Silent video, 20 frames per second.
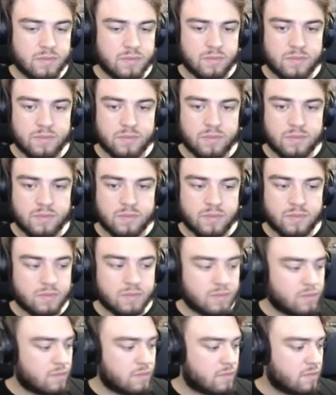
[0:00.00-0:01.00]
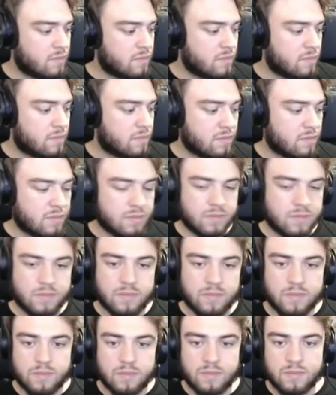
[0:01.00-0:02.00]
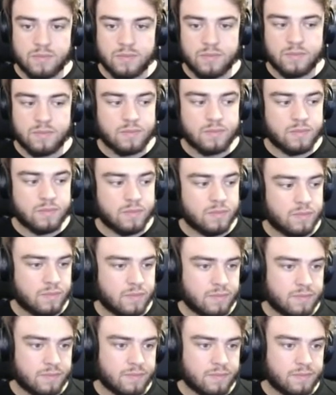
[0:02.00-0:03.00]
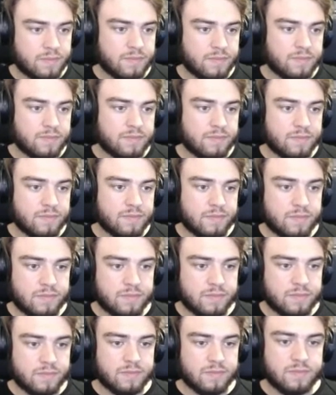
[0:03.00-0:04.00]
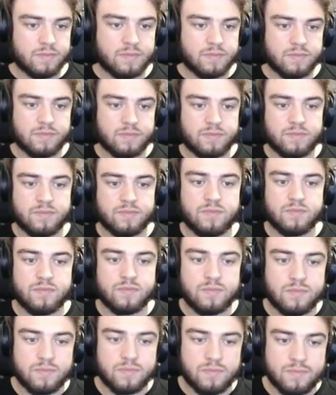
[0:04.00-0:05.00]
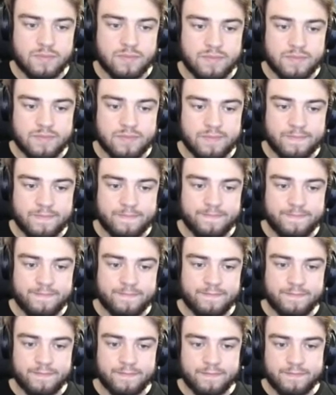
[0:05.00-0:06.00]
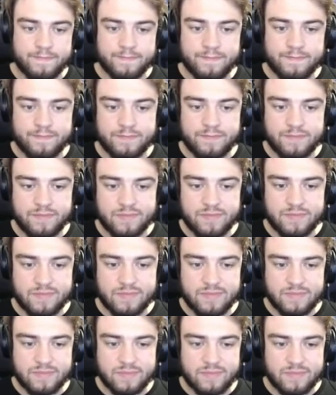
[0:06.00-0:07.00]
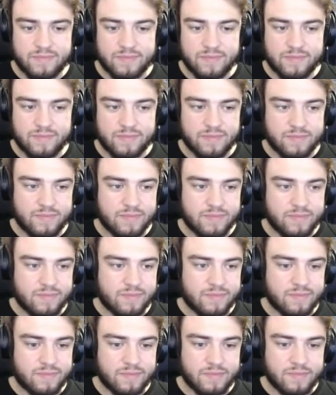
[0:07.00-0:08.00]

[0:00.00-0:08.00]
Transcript: (silent)